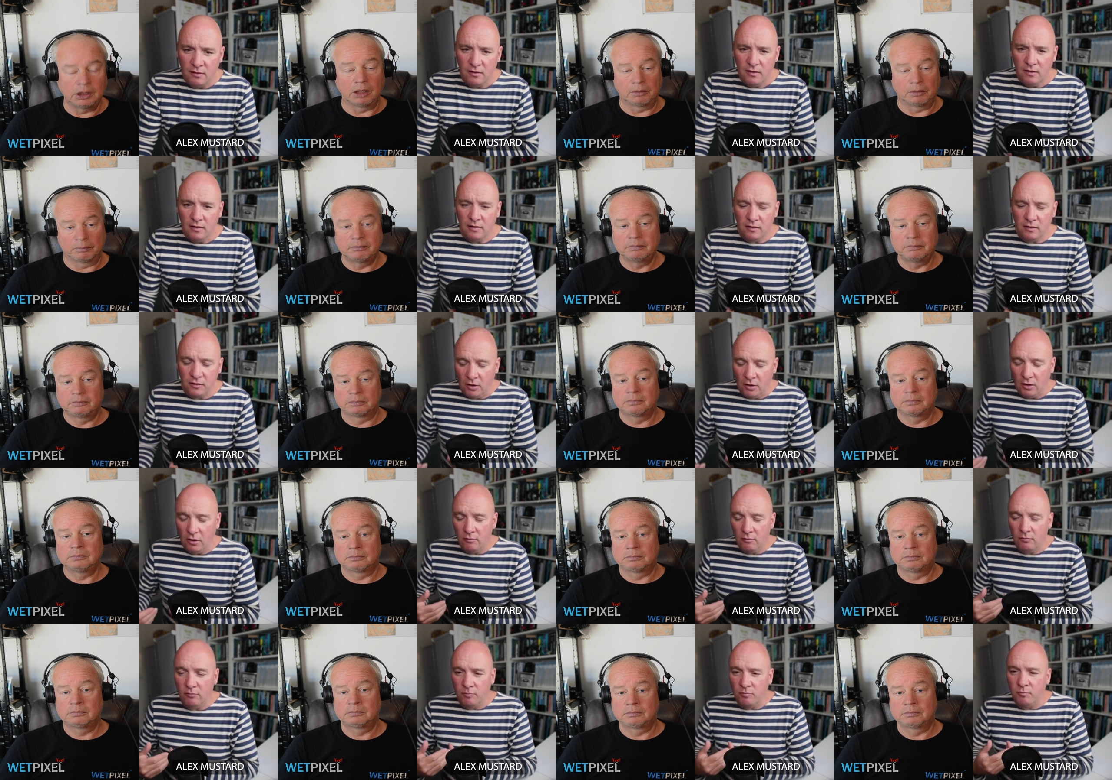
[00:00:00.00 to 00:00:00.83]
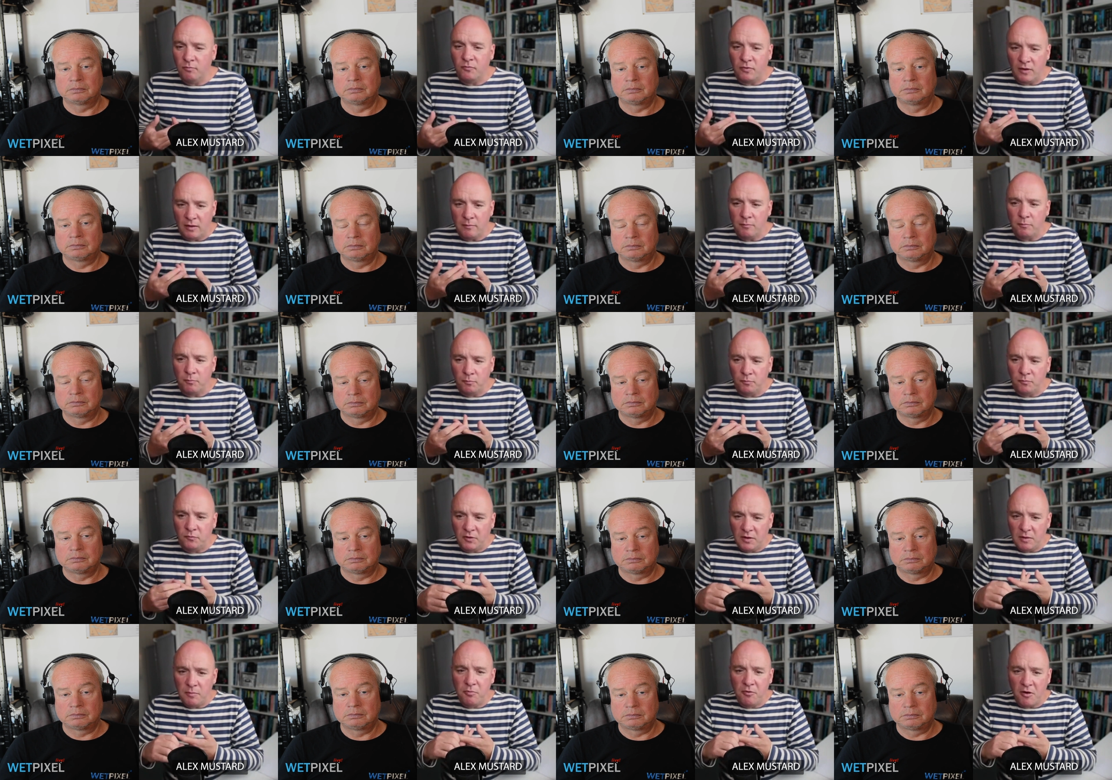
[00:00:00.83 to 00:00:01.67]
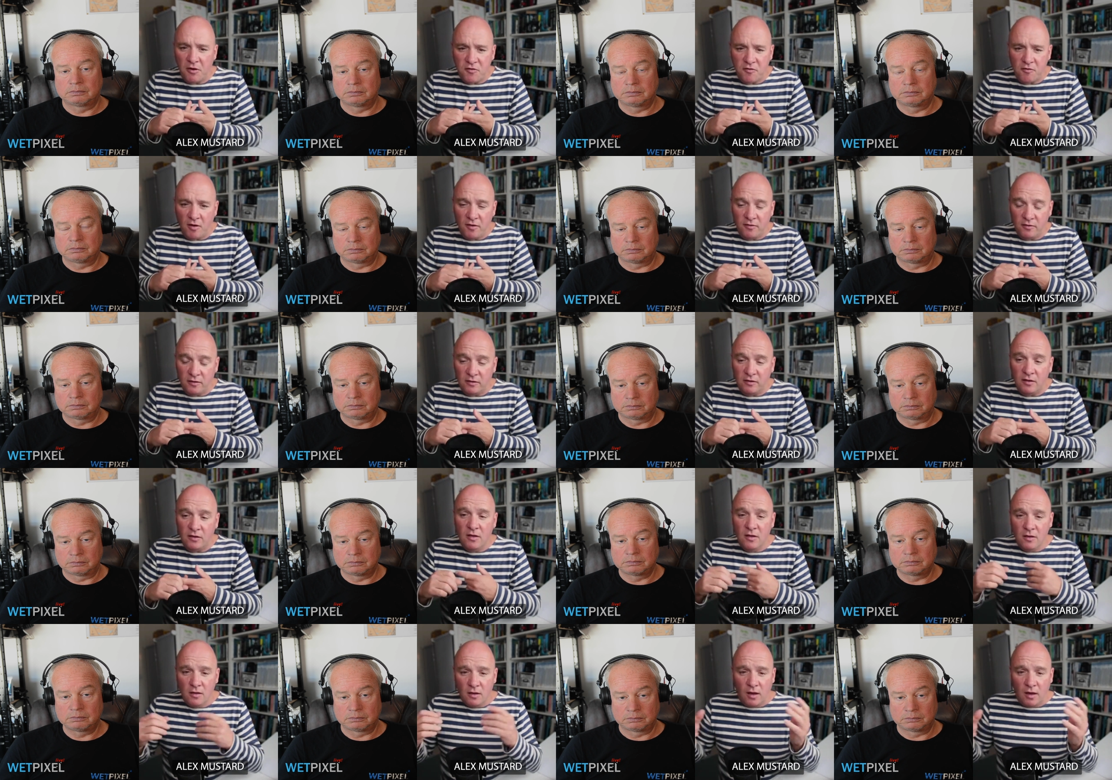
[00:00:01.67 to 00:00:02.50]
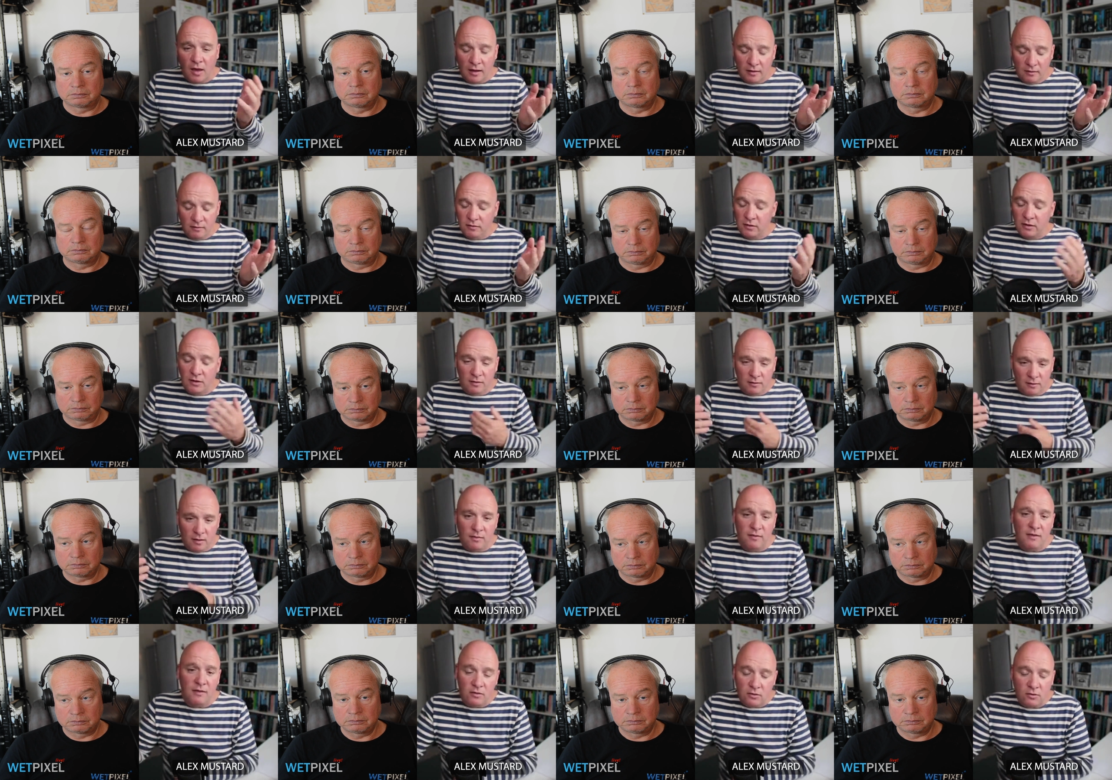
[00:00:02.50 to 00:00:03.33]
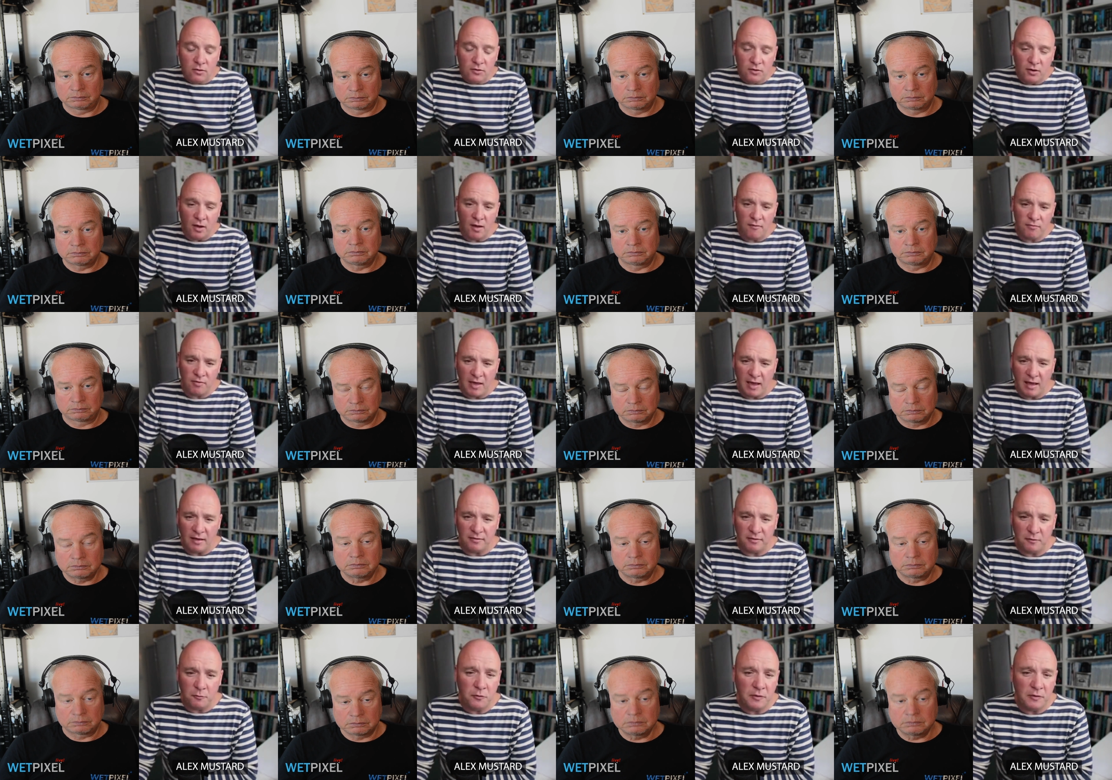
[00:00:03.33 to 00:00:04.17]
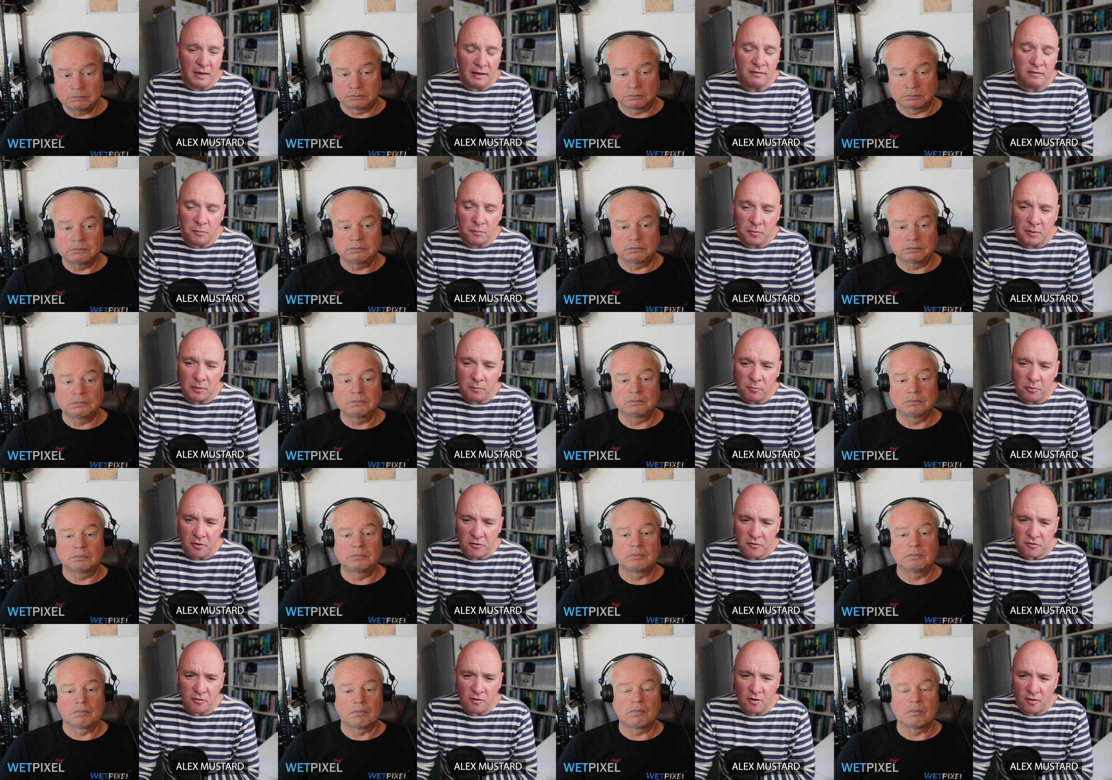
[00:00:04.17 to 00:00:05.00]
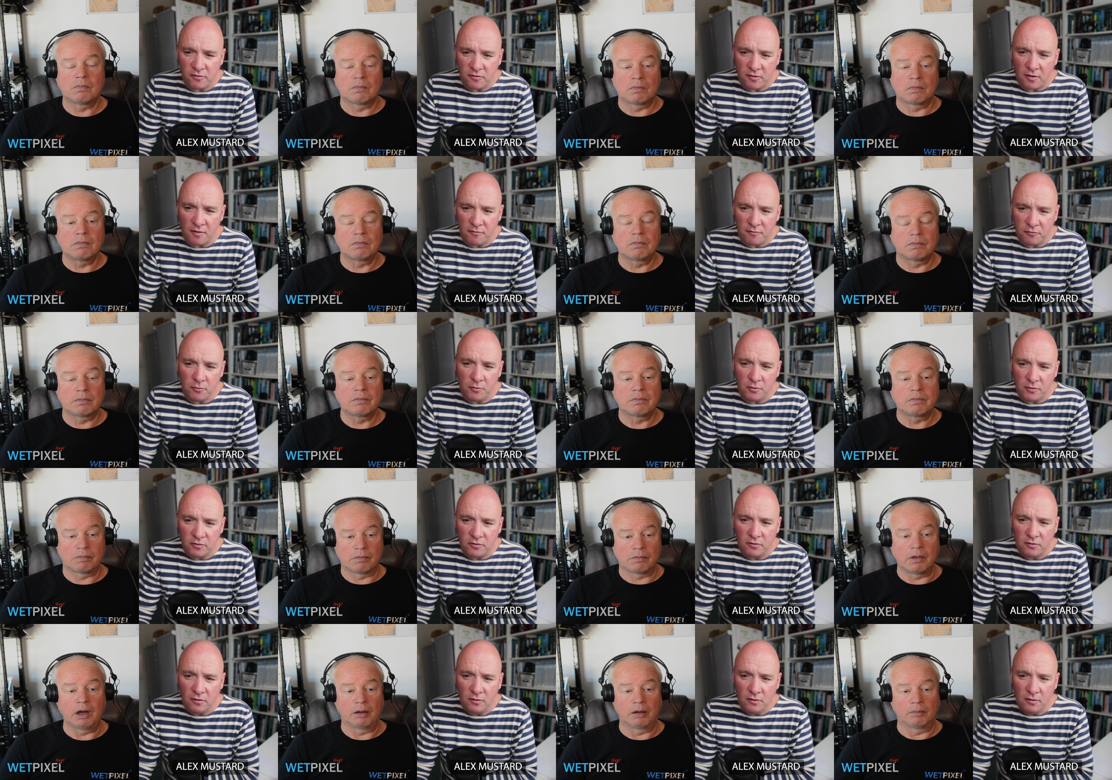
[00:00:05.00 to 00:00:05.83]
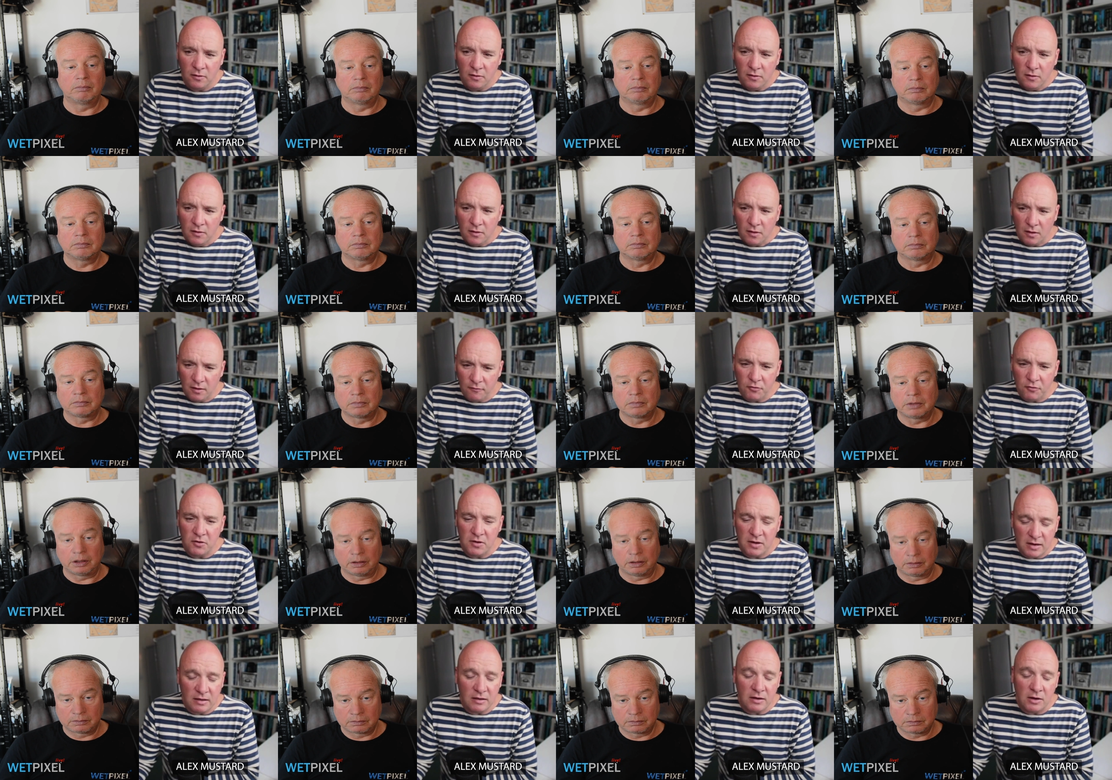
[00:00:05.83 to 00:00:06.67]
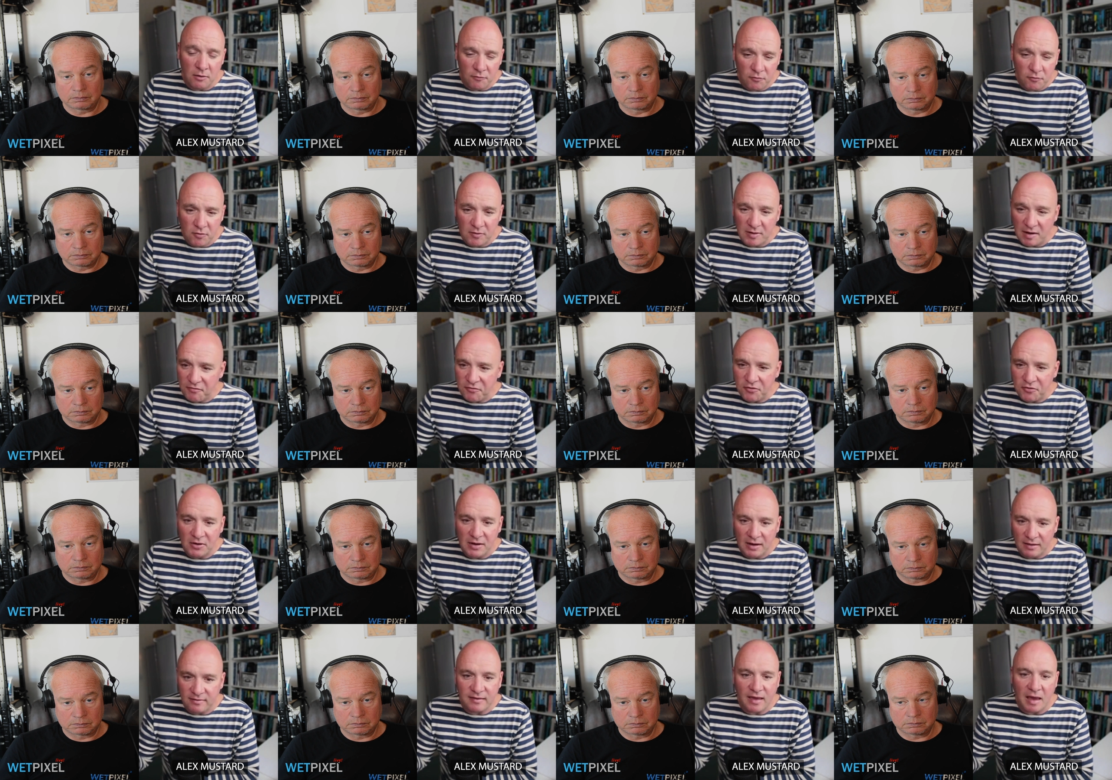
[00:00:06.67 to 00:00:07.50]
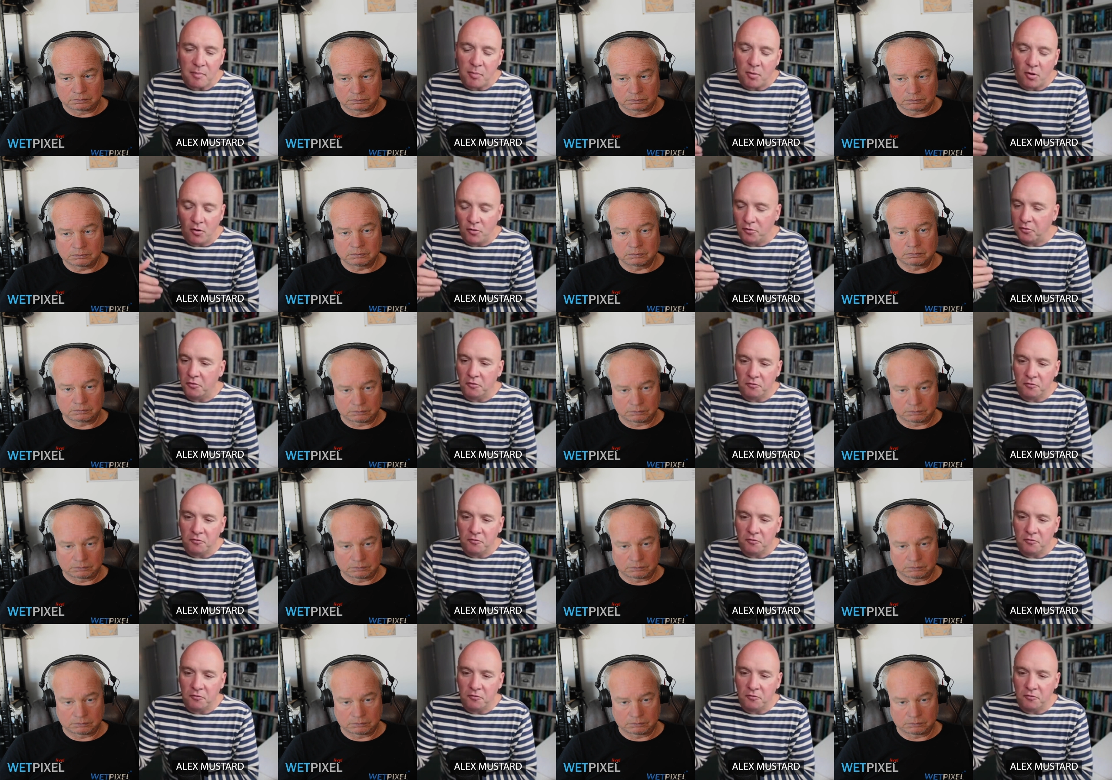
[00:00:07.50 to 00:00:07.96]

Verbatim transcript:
Speaker 1: you know, then depressurize it, and you know, and then you can dive the housing without it being pressurized afterwards. Yeah. If you need, you know, if you left your lens cap on or